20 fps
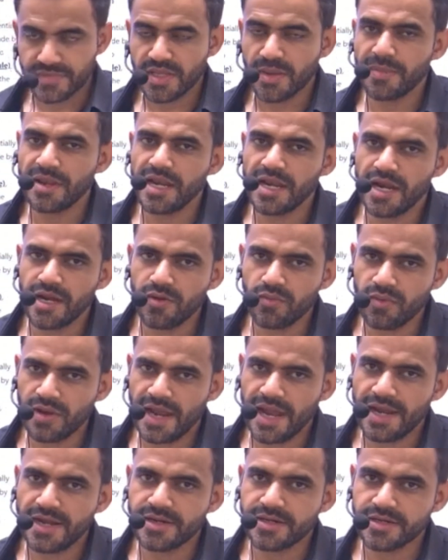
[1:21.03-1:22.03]
Tamil Nadu
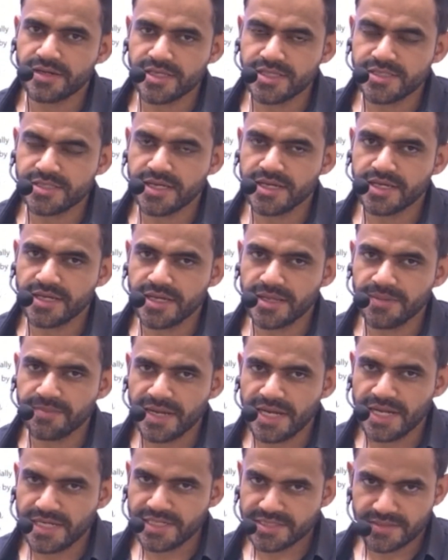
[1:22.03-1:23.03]
had recently
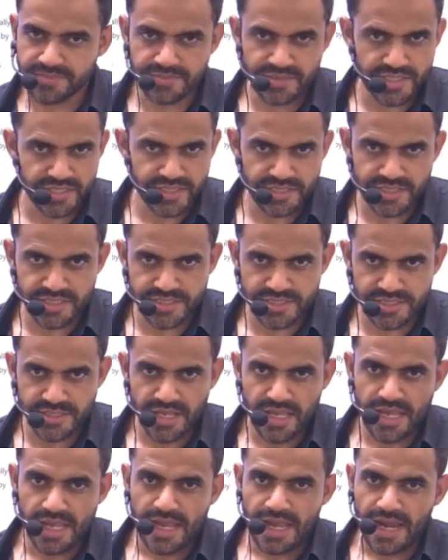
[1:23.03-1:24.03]
made some changes,
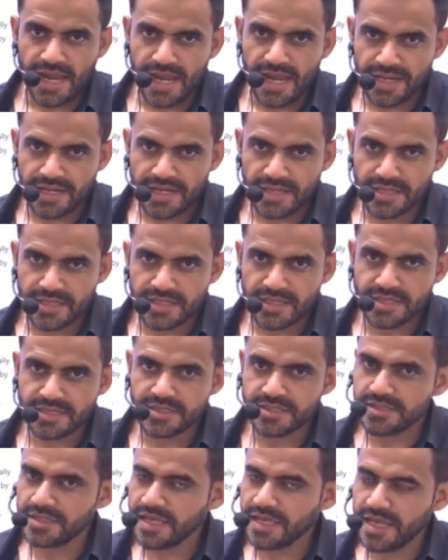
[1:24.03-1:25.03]
and
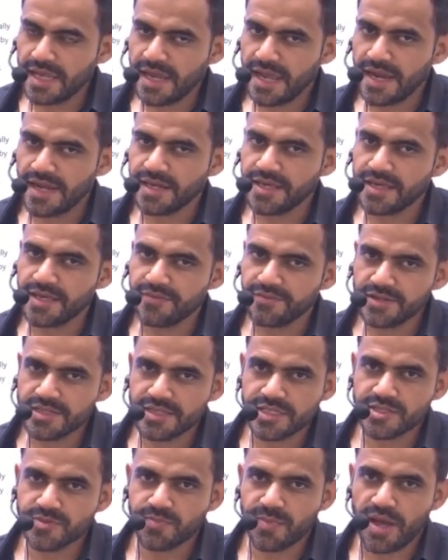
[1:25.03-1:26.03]
they had given
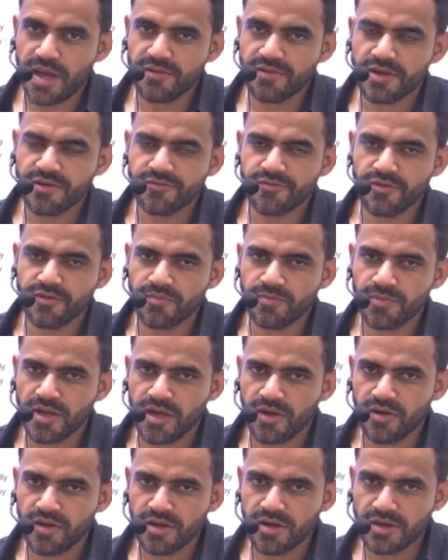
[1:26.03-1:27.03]
this power from
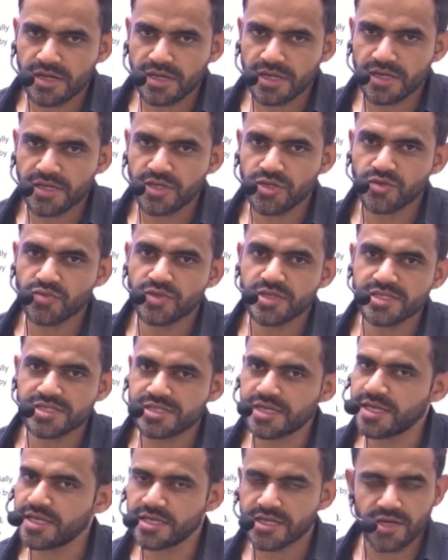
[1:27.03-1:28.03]
governor to the
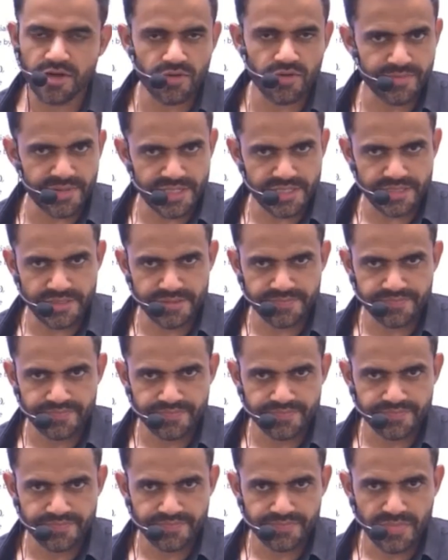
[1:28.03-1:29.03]
state government.
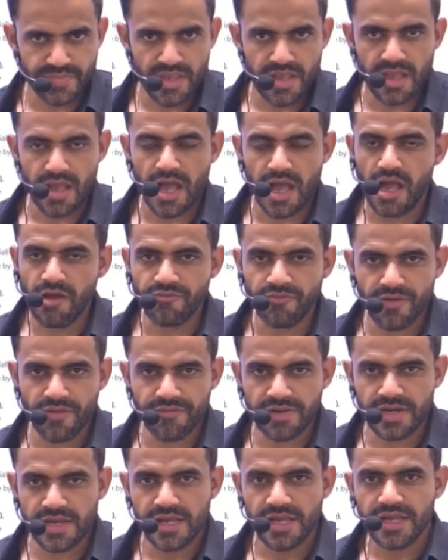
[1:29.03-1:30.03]

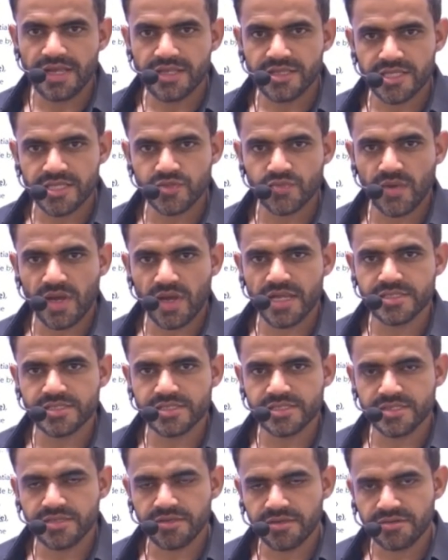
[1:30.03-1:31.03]
However, this
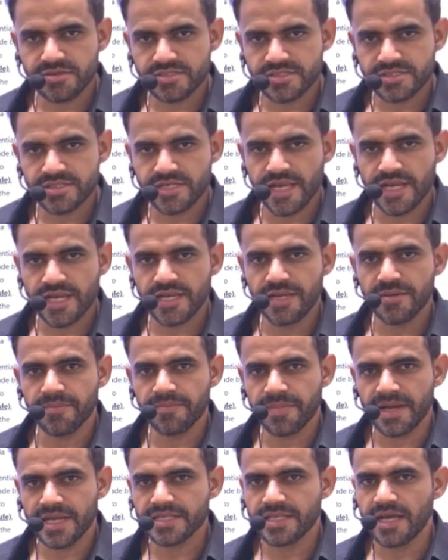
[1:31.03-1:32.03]
was stayed
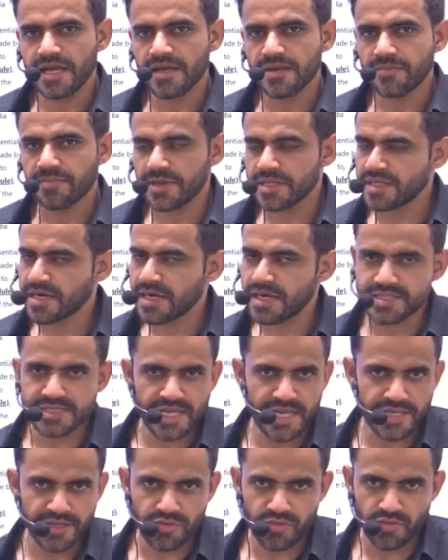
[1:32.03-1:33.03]
by the Madras
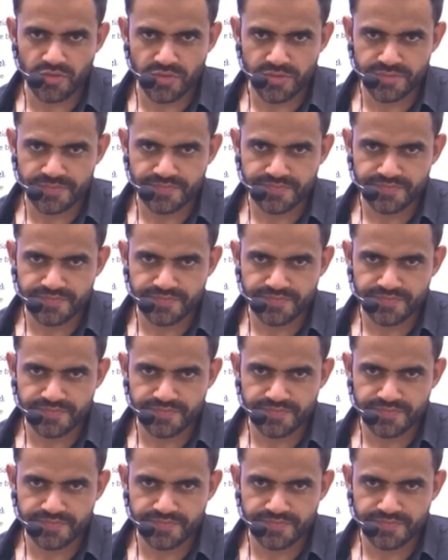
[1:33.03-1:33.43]
High Court.